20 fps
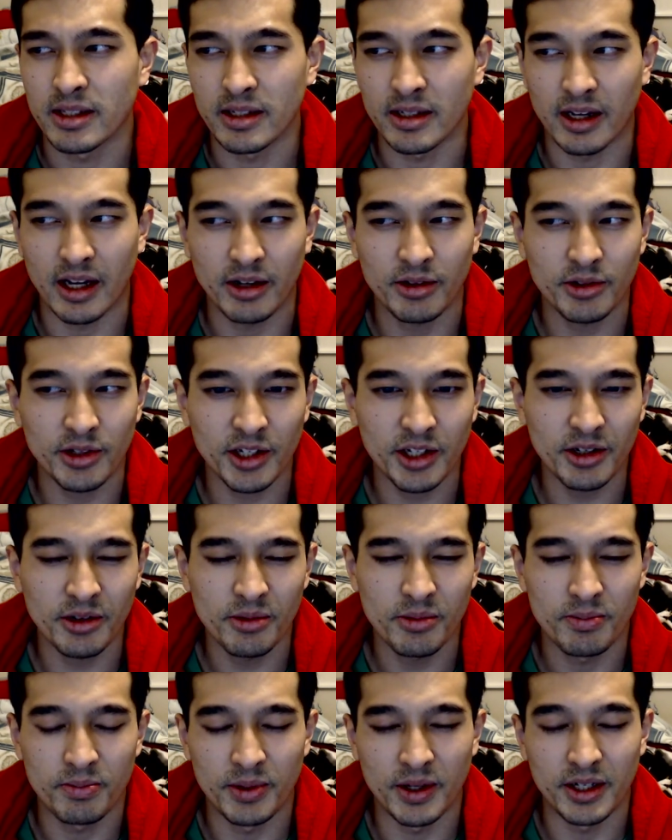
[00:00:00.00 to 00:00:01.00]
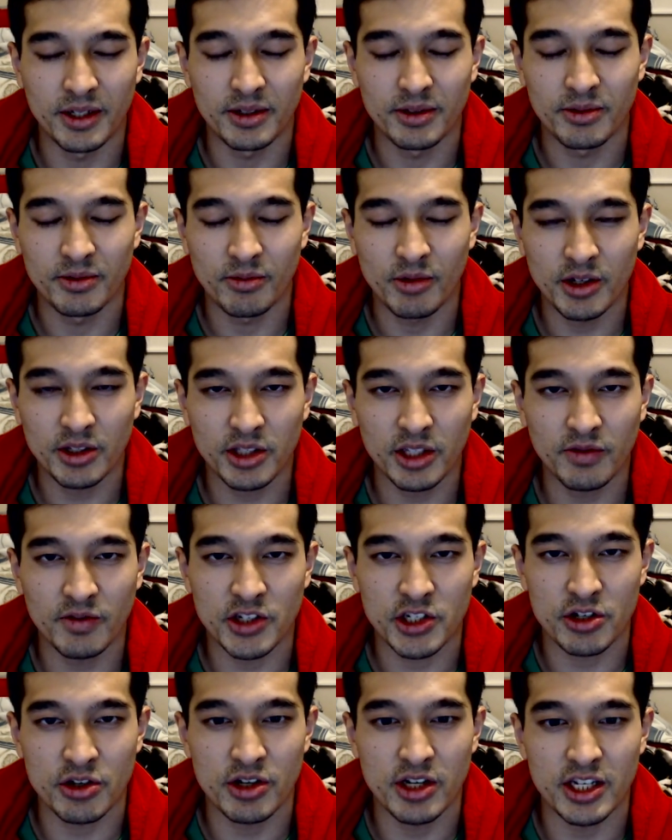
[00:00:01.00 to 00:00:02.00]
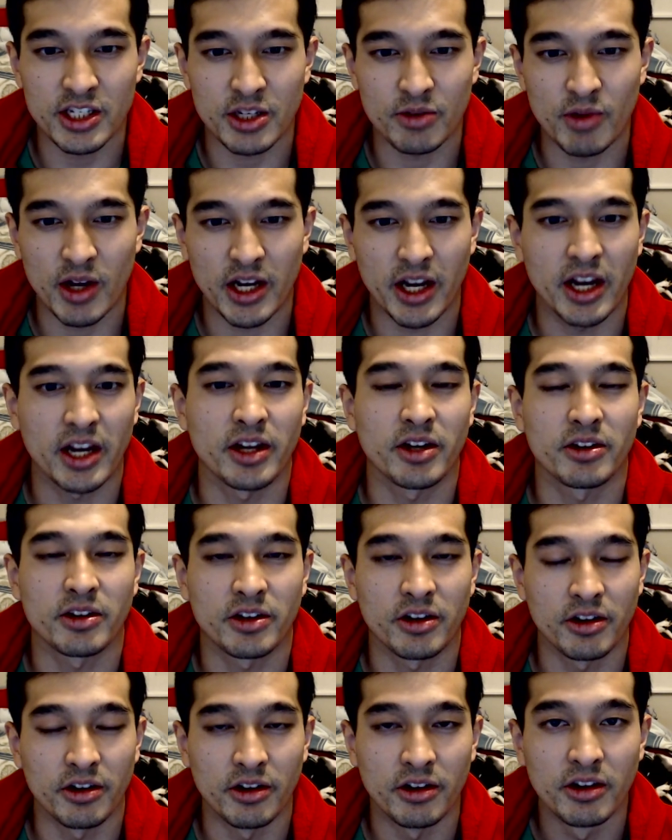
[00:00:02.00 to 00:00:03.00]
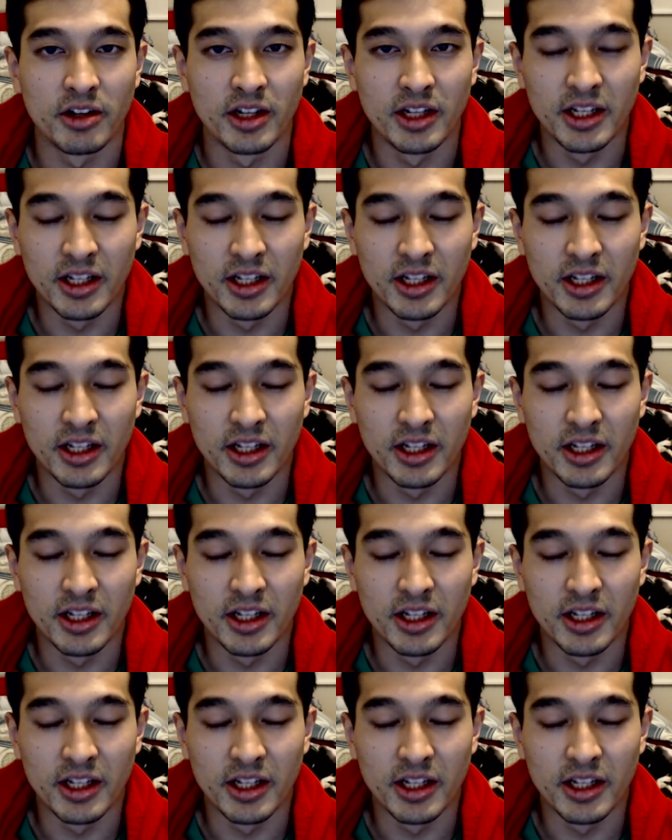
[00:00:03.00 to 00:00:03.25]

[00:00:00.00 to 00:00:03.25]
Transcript: I don't know, but one thing for sure is the red-haired girl.